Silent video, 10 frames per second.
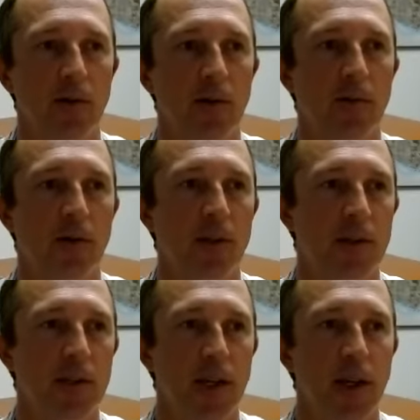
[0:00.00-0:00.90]
different
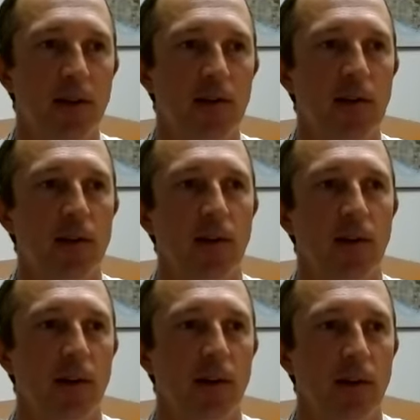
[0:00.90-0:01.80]
extents.
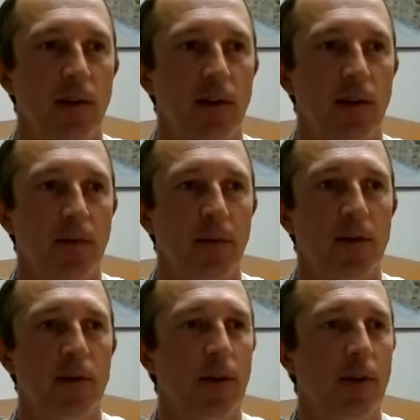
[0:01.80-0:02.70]

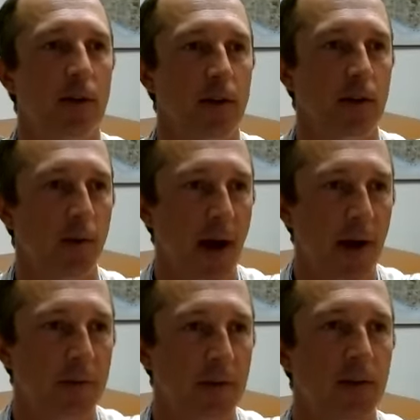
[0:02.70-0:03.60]
There's the clear
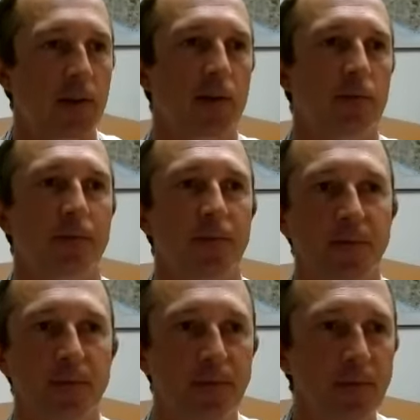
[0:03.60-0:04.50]
graphics,
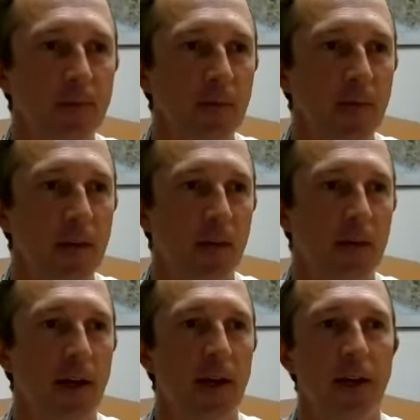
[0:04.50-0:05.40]

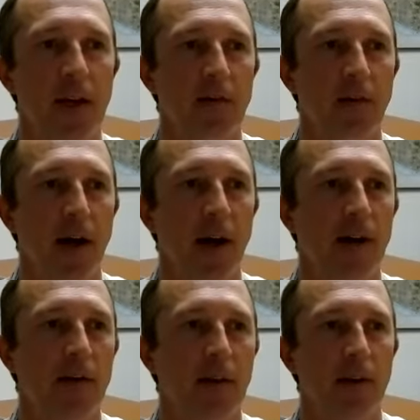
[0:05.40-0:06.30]
the
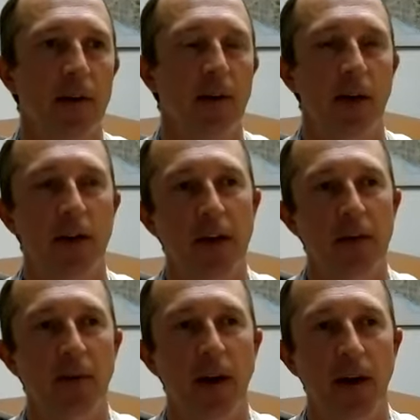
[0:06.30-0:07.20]
identify.
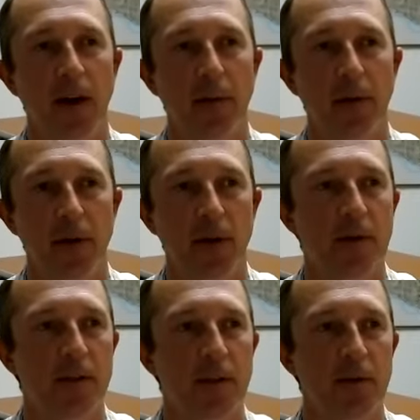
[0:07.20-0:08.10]
Identify up here
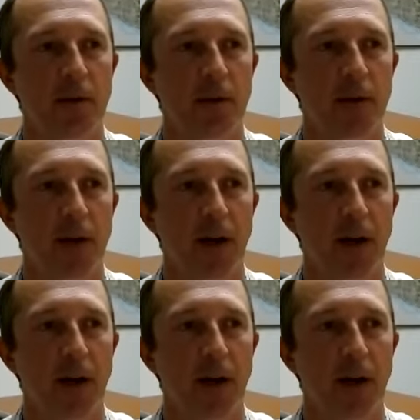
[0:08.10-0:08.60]
is different than the